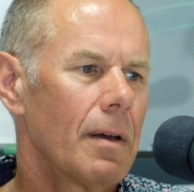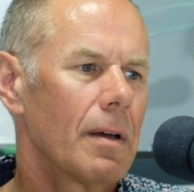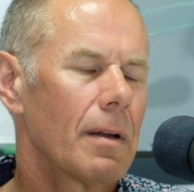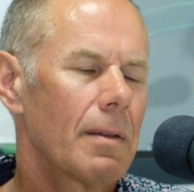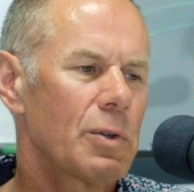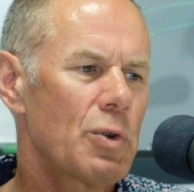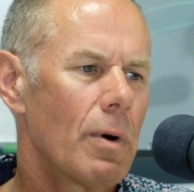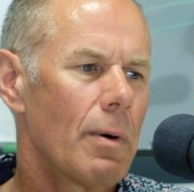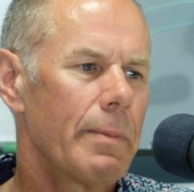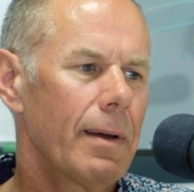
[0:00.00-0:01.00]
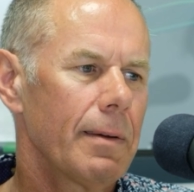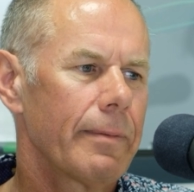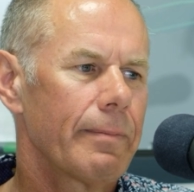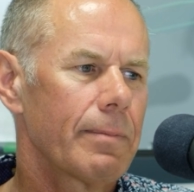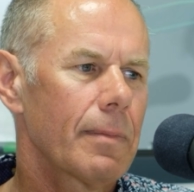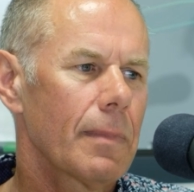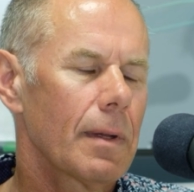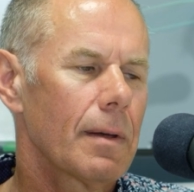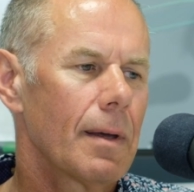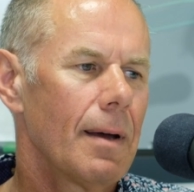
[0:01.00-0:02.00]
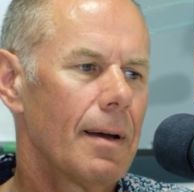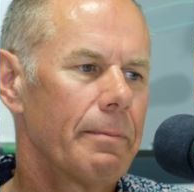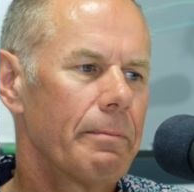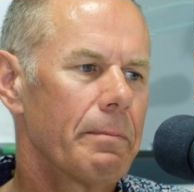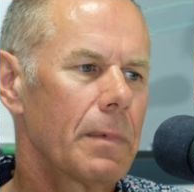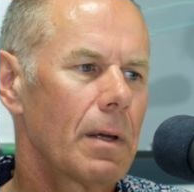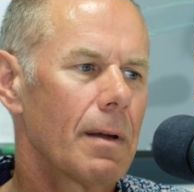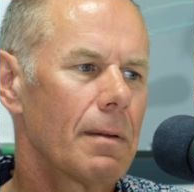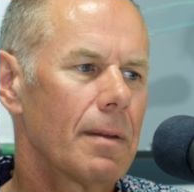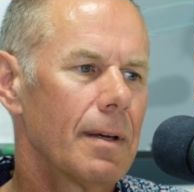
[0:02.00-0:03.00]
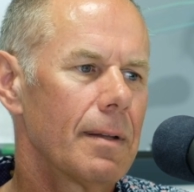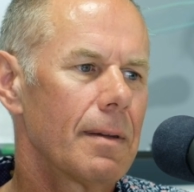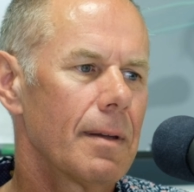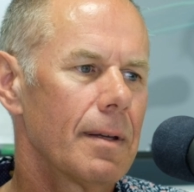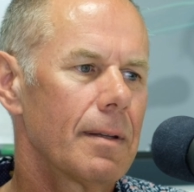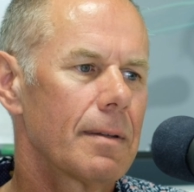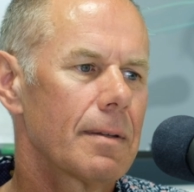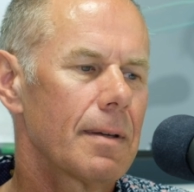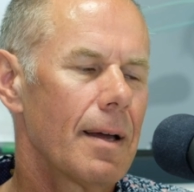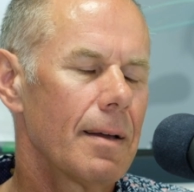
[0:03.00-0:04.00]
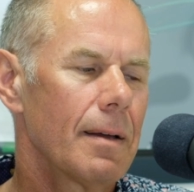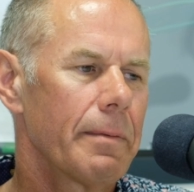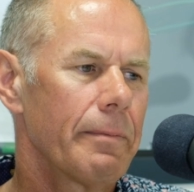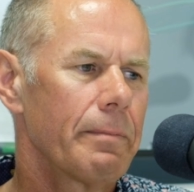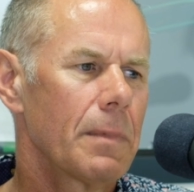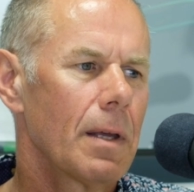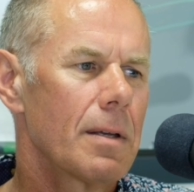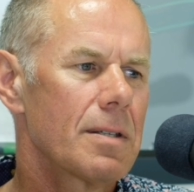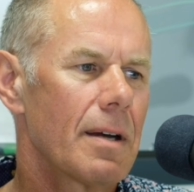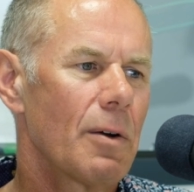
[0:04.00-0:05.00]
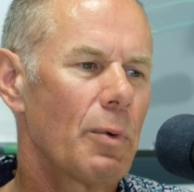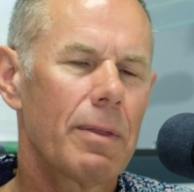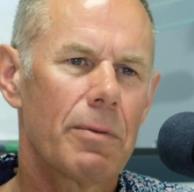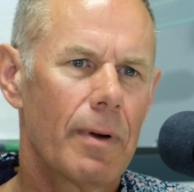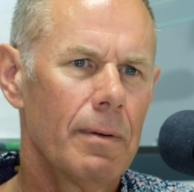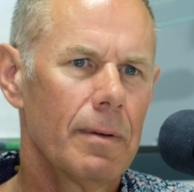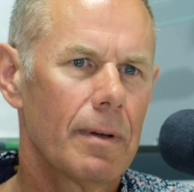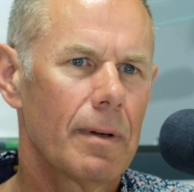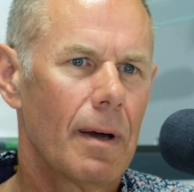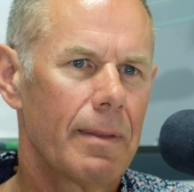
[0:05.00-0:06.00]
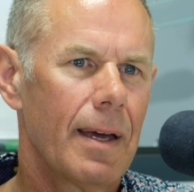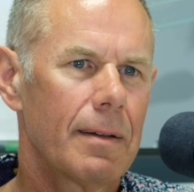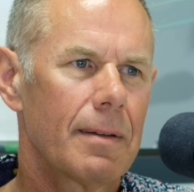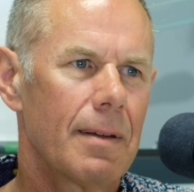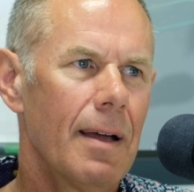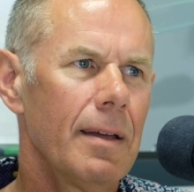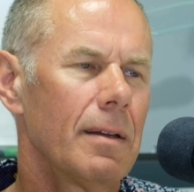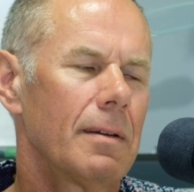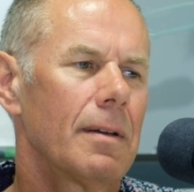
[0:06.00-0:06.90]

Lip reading: you know, the trauma, you know, that Sarah went through on that day.